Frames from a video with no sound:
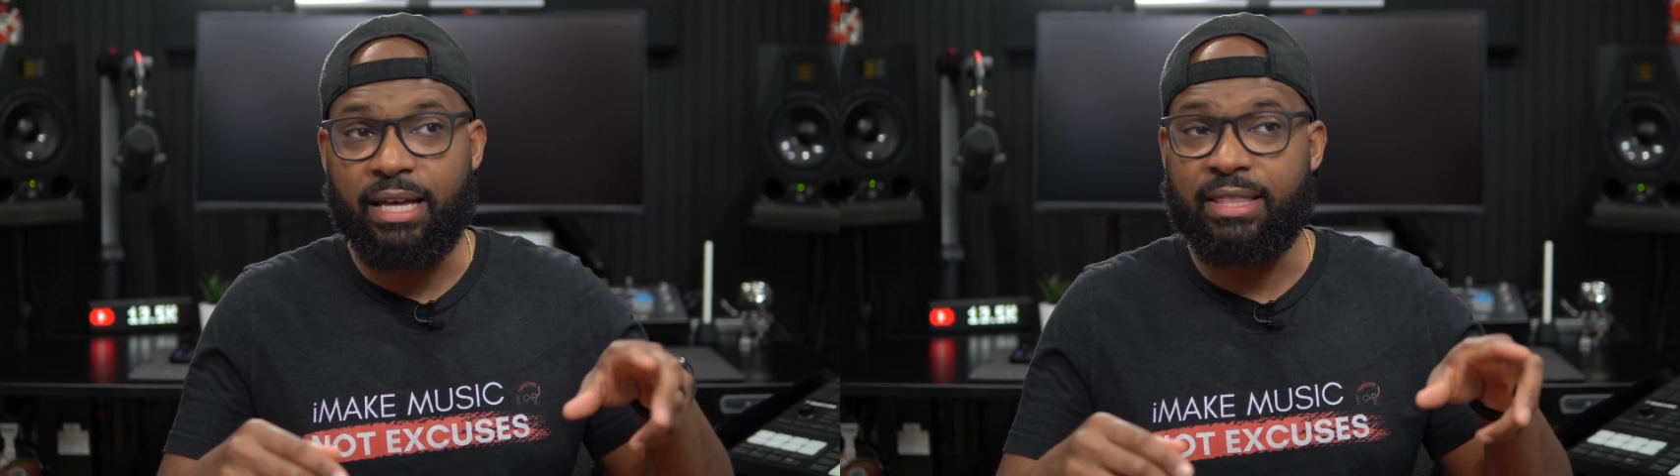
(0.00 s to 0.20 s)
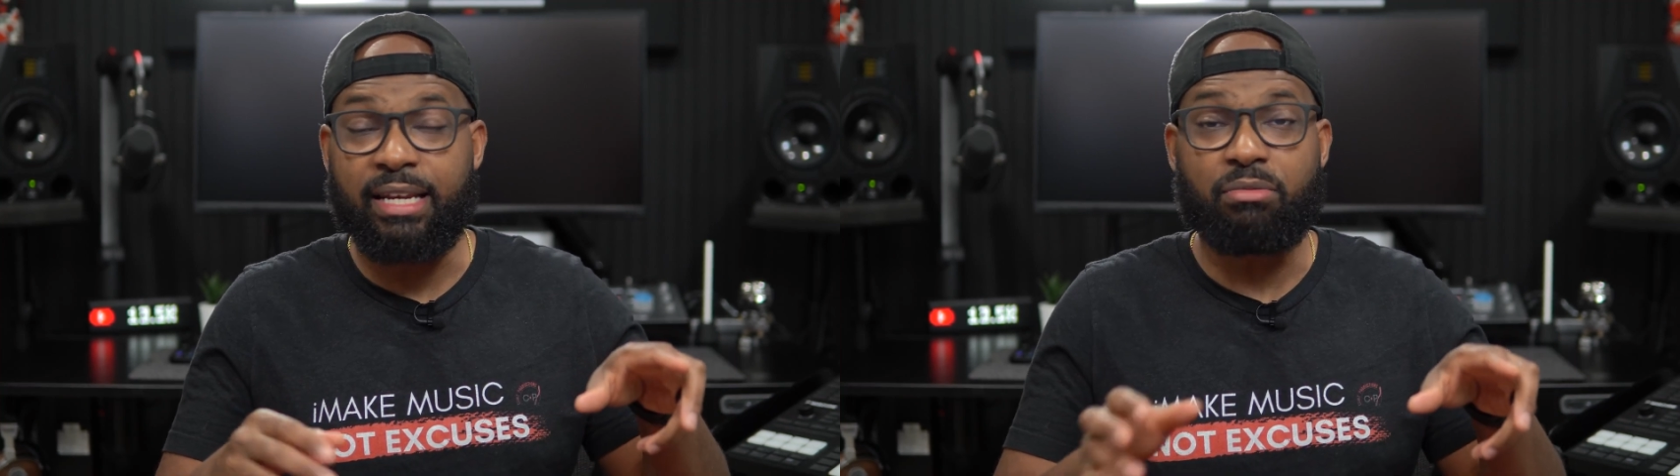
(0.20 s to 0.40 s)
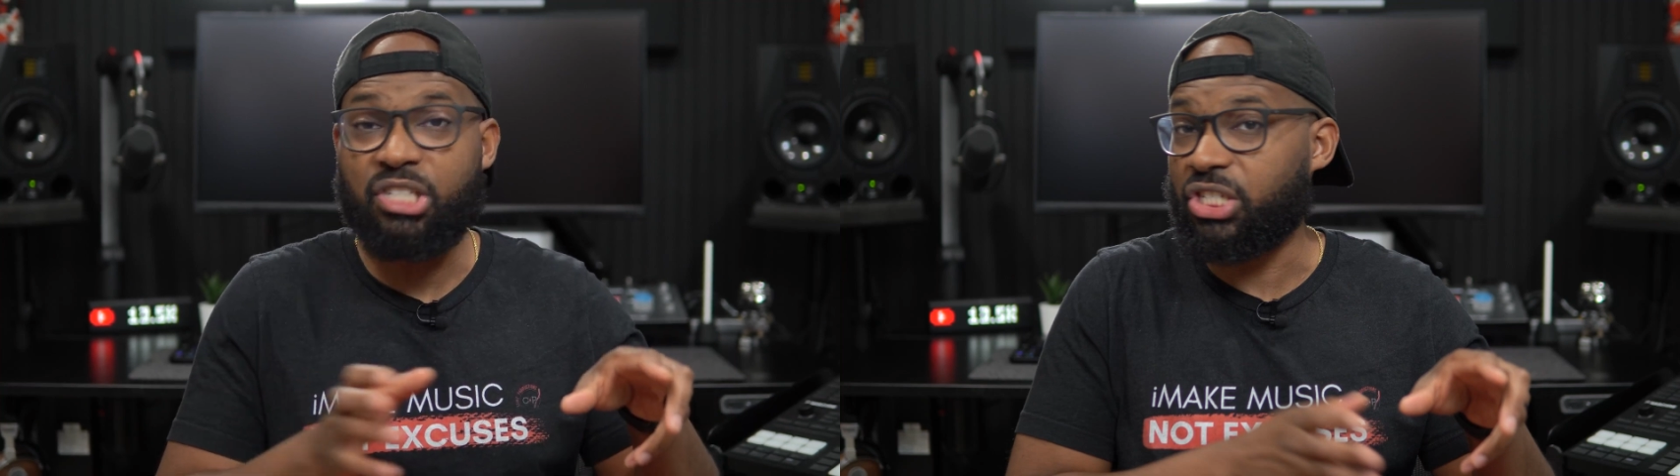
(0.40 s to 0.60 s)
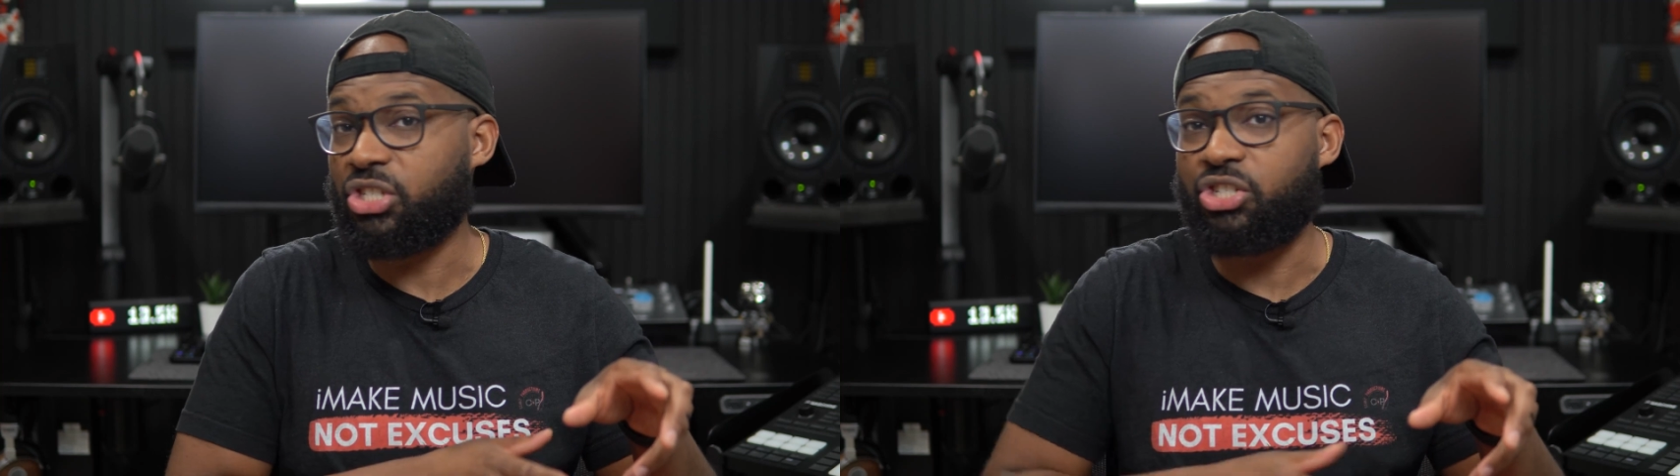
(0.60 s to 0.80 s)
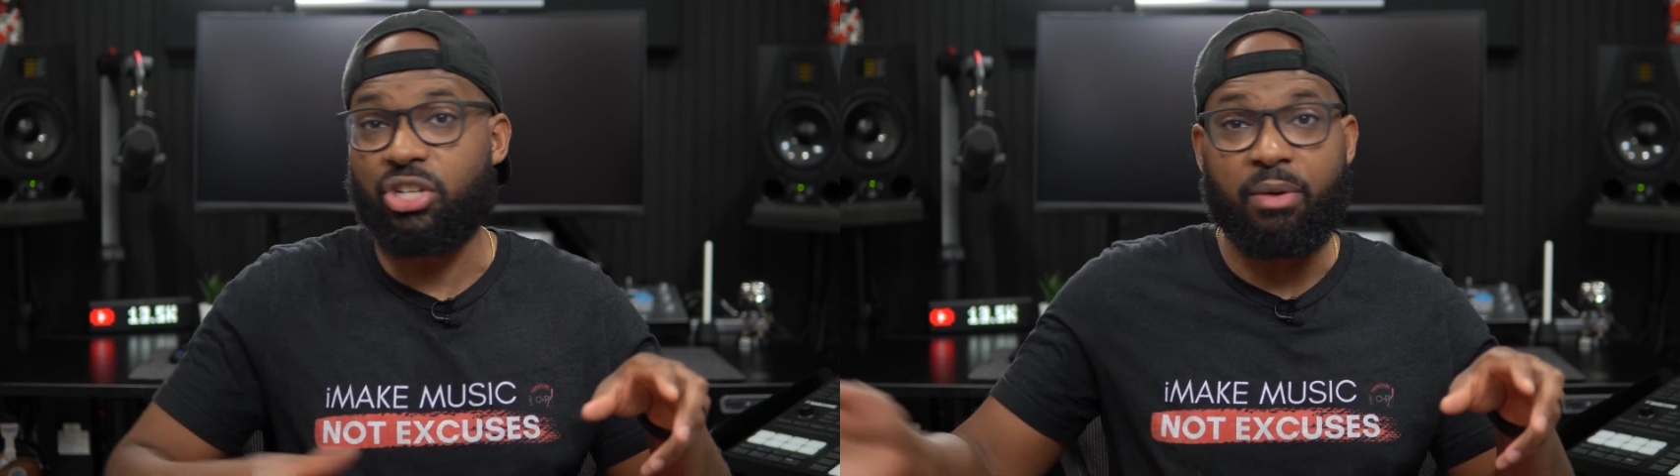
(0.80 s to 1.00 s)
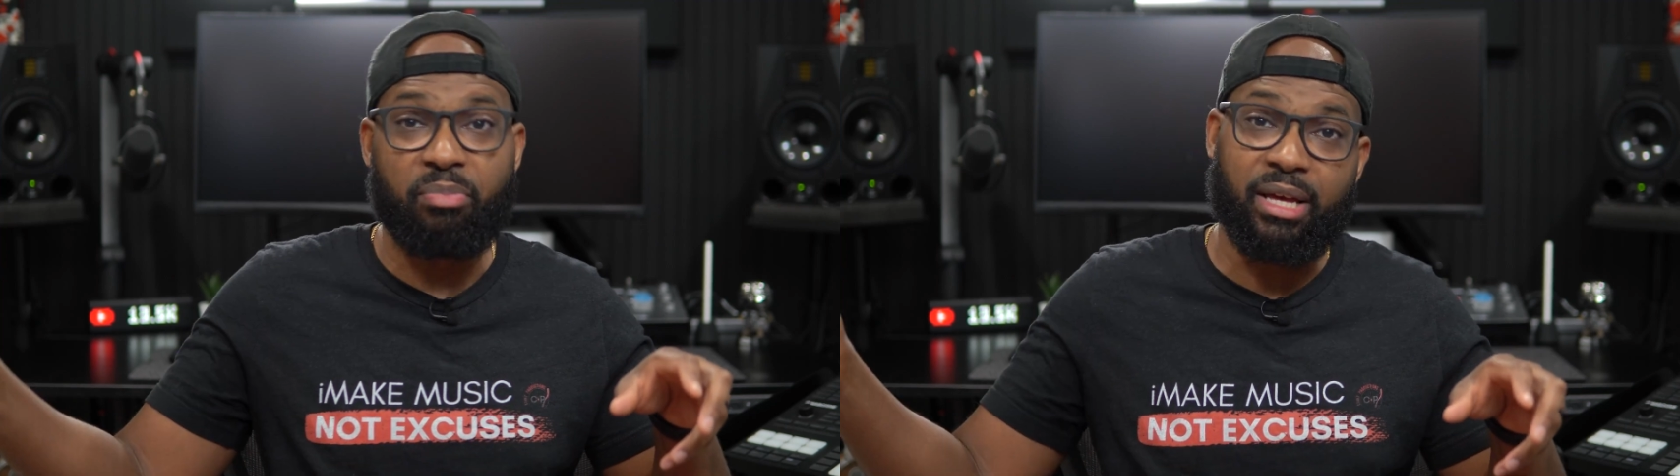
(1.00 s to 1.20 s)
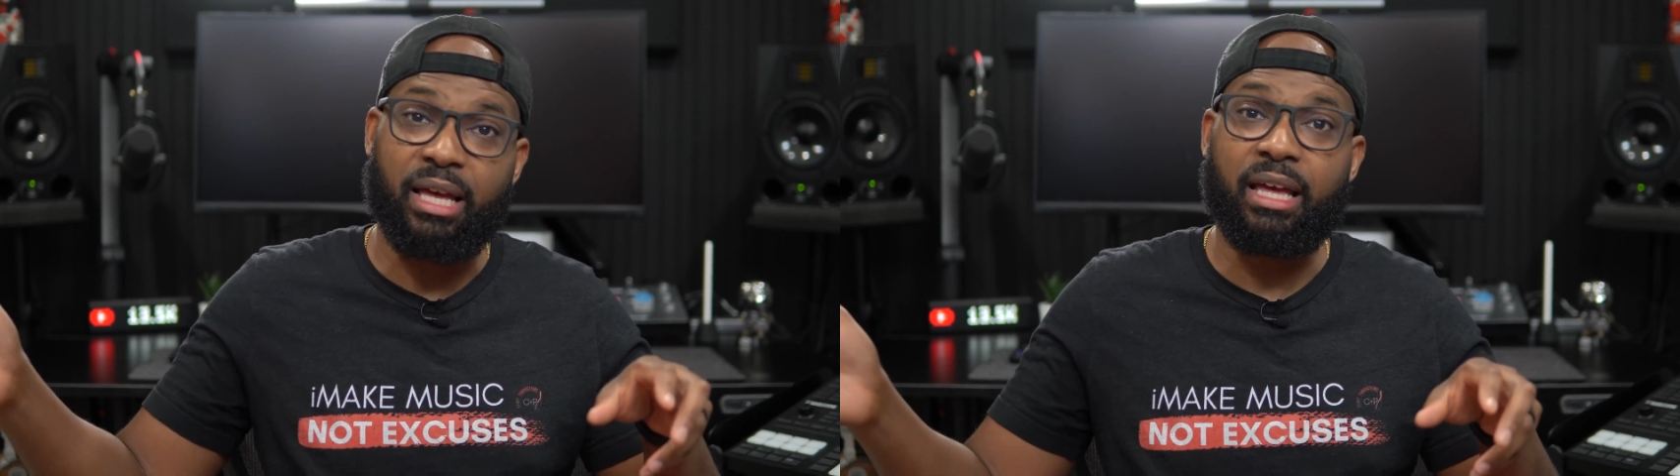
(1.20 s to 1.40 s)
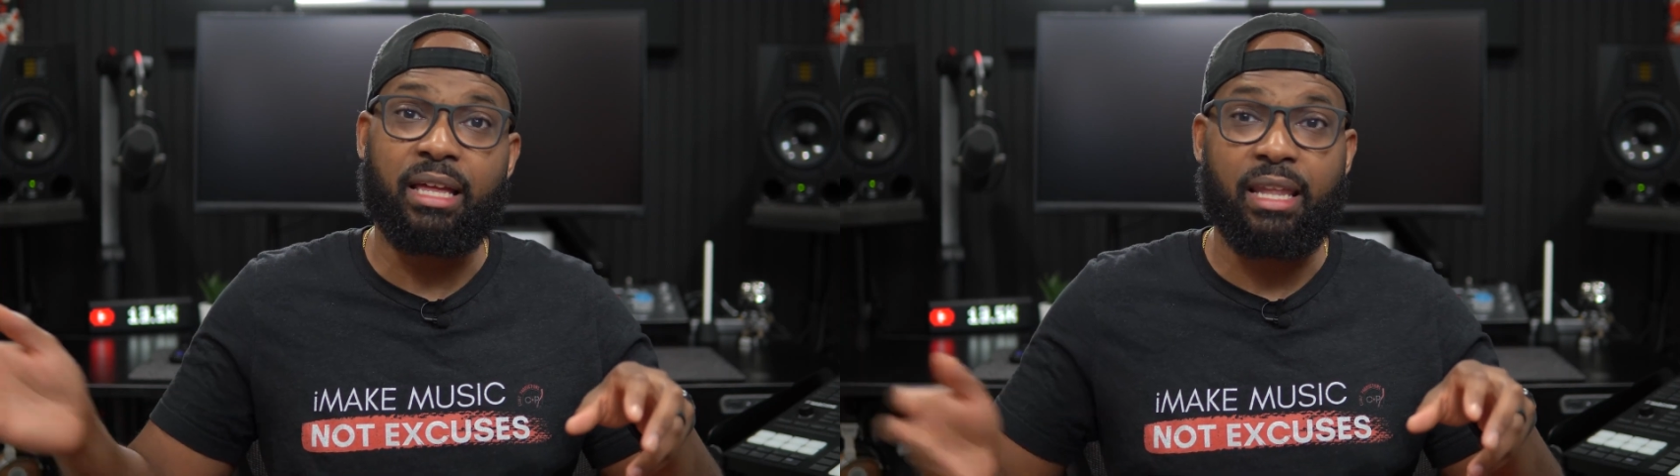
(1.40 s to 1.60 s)
and then it would just jump
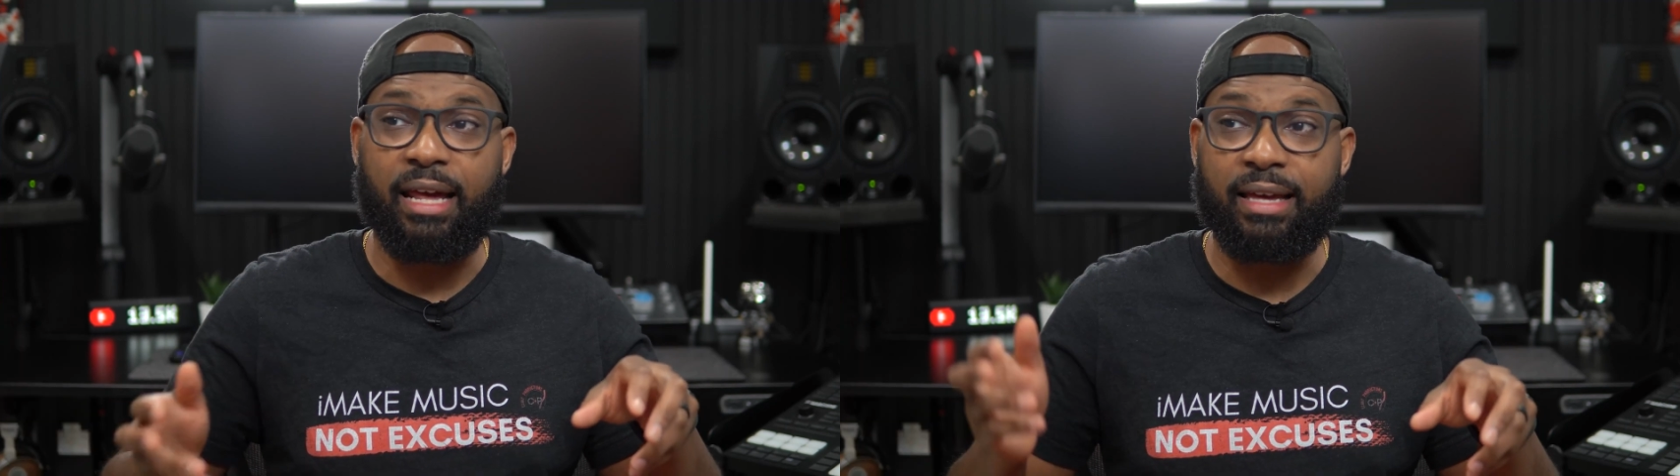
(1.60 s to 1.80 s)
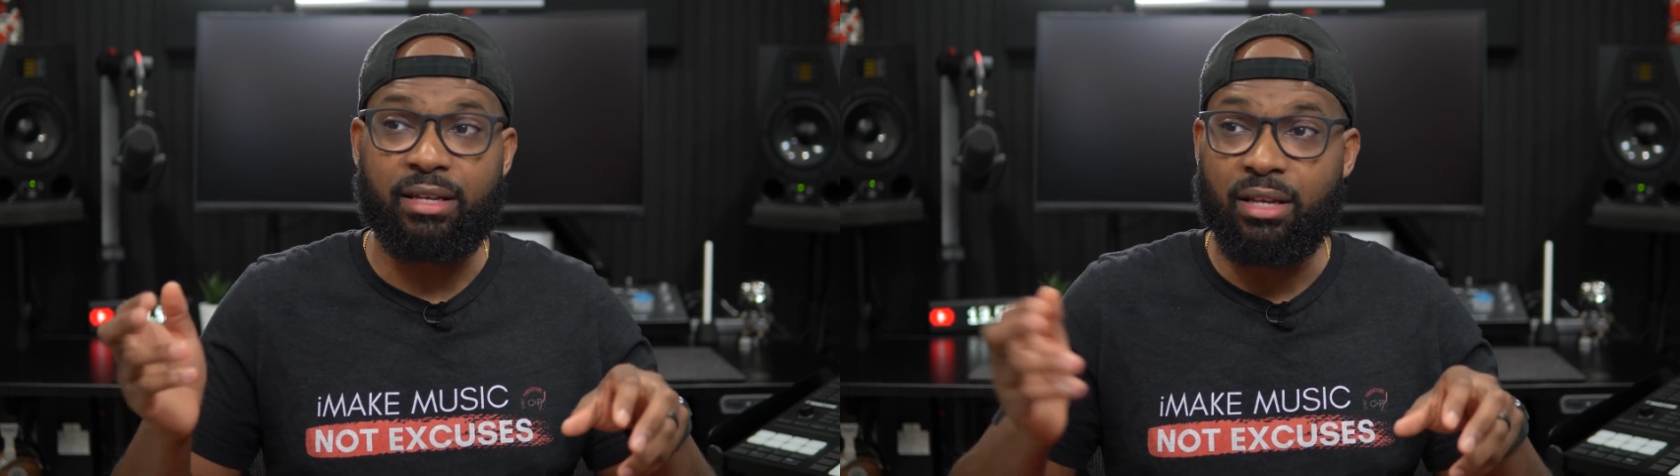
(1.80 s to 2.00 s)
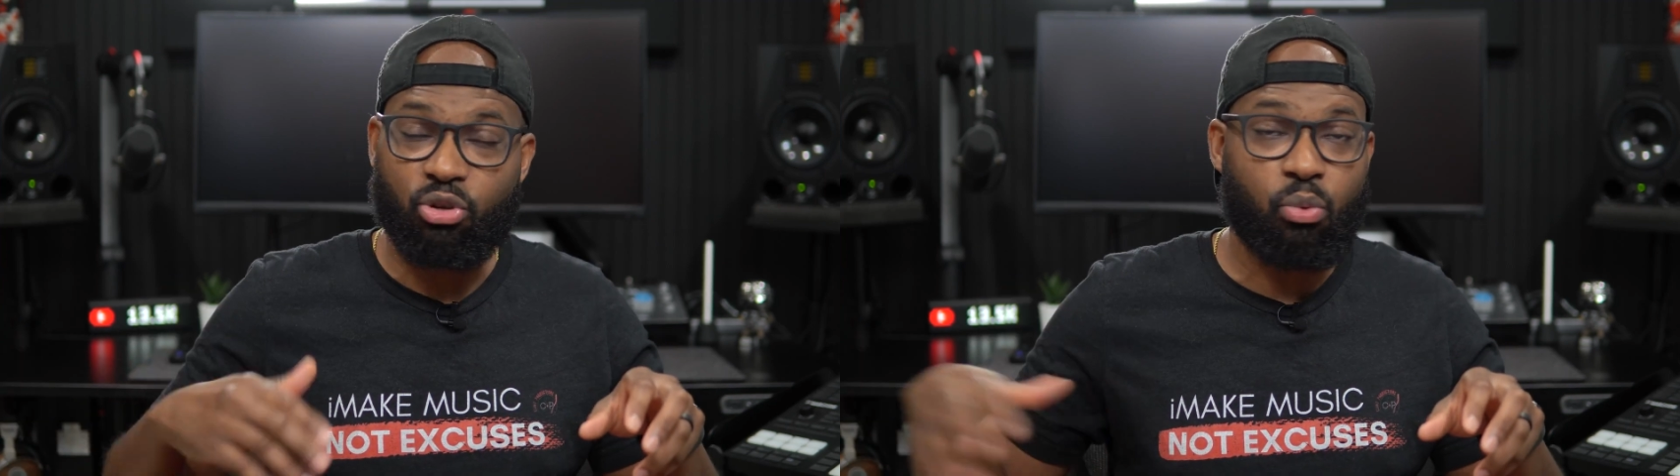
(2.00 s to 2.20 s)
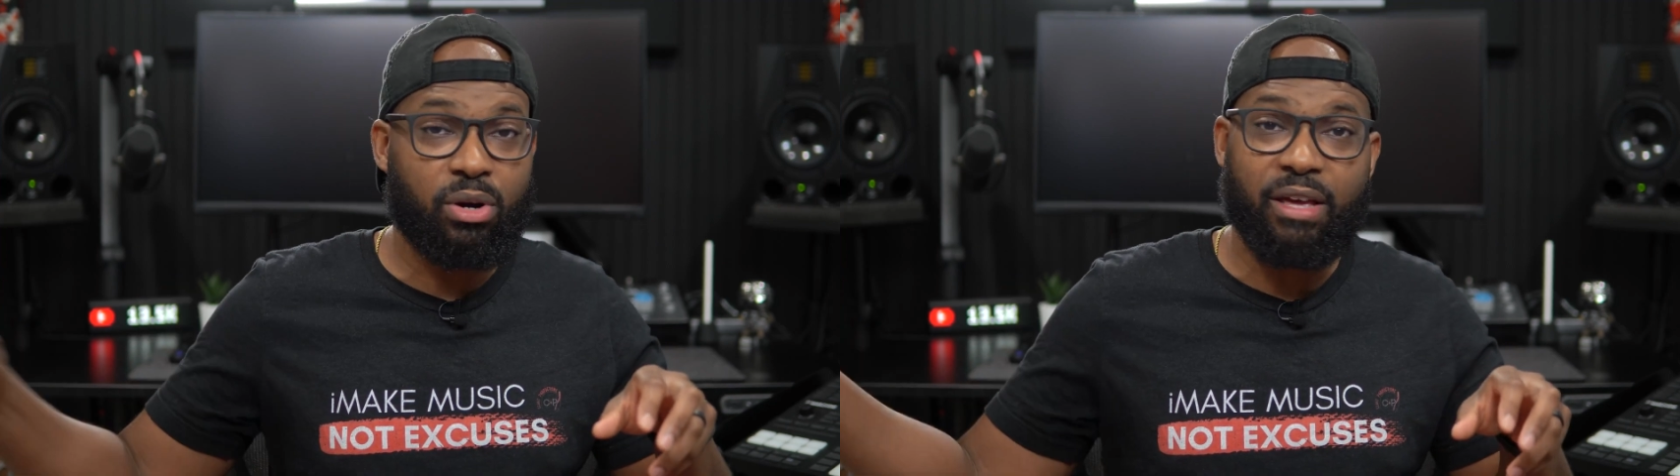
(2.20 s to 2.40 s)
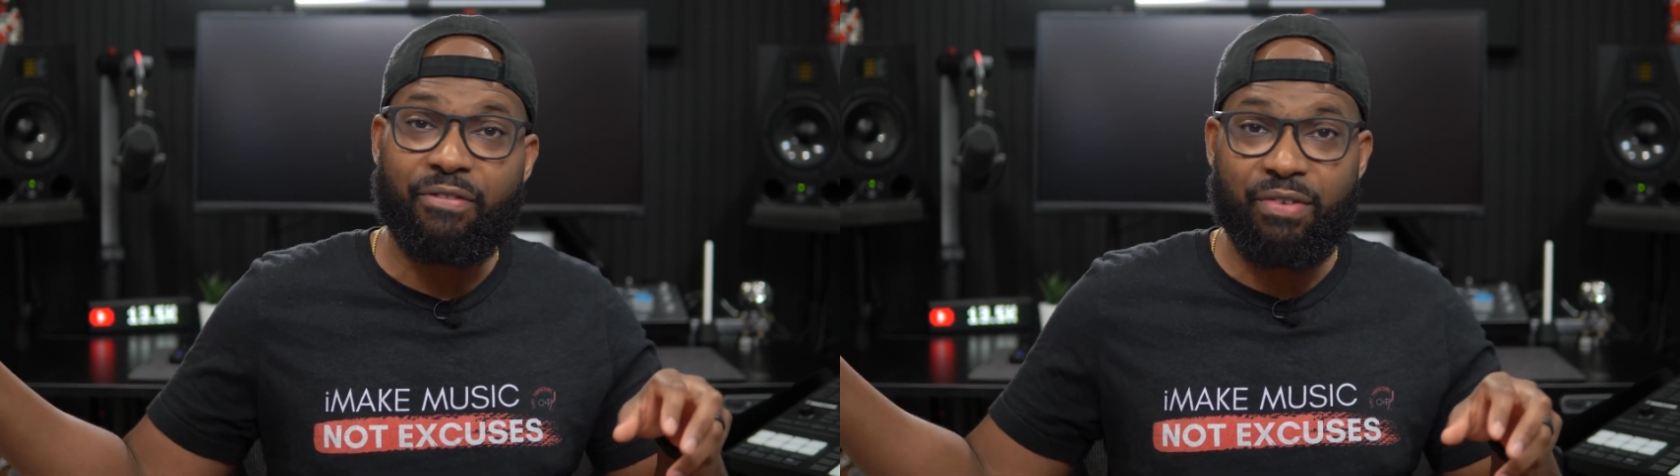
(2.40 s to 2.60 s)
ahead like 20,